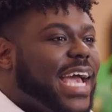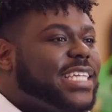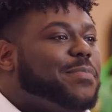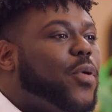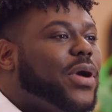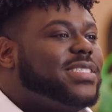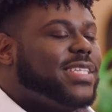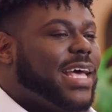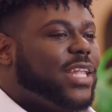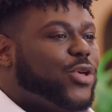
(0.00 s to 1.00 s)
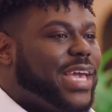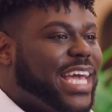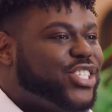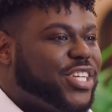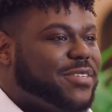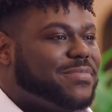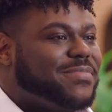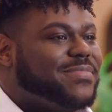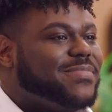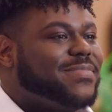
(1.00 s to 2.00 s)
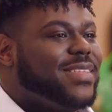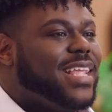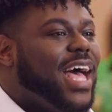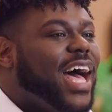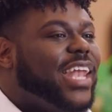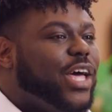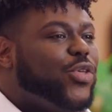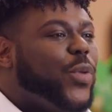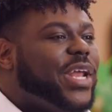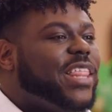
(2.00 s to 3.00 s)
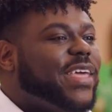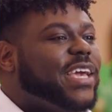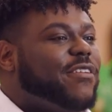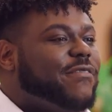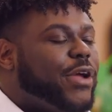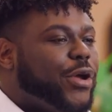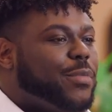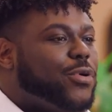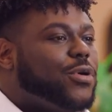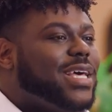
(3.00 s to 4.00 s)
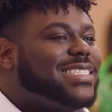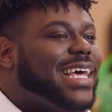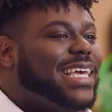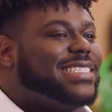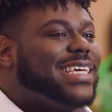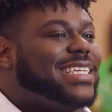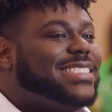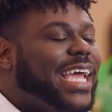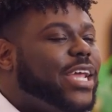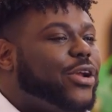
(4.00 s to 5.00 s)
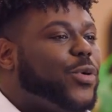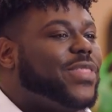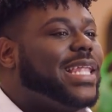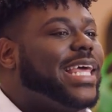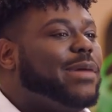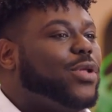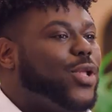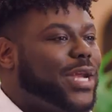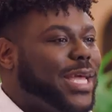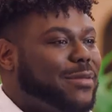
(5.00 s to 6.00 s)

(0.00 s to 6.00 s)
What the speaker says: x points to that location. Another way to think of a variable is like it's a container with a label on it.